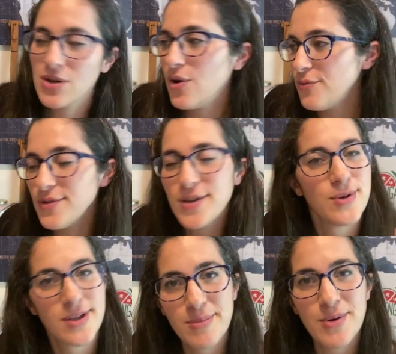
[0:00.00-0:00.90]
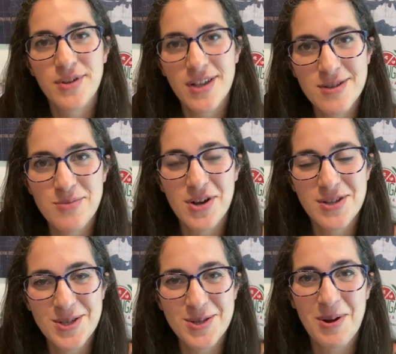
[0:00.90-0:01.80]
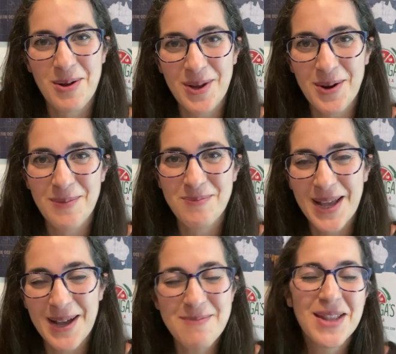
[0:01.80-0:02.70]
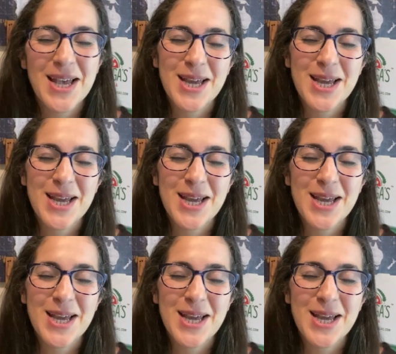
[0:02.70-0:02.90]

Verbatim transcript: So hopefully we can both get some raises around here. Yeah.